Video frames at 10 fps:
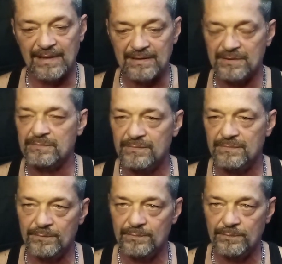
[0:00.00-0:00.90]
like the,
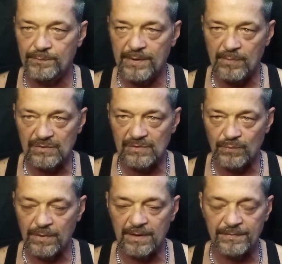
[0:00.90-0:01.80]
people I
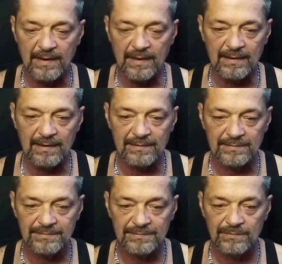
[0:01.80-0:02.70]
was with, they
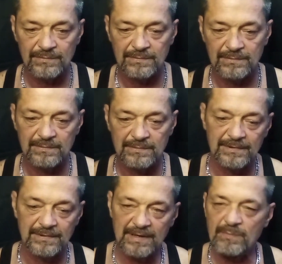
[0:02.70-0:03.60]
uh,
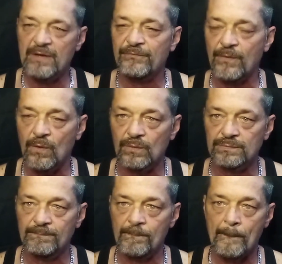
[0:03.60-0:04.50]
give me a
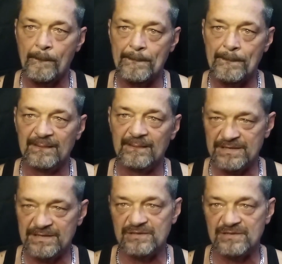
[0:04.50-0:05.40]
phone.
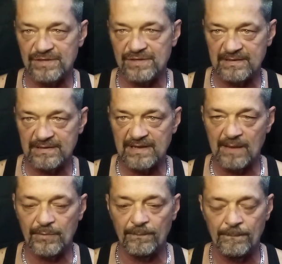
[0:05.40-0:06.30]
This is just an
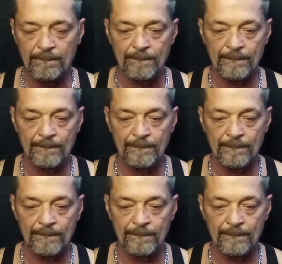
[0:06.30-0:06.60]
example.